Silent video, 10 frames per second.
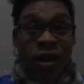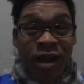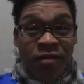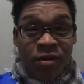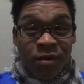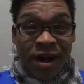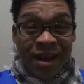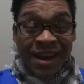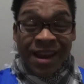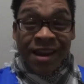Morning
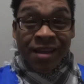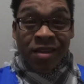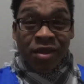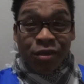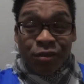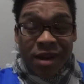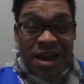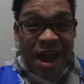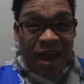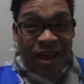everyone, it is
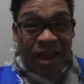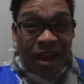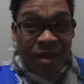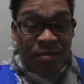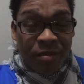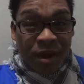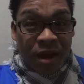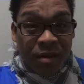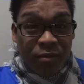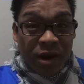3 a.m.
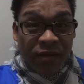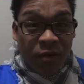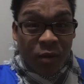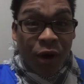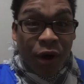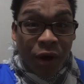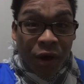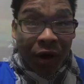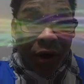and I'm ready for work.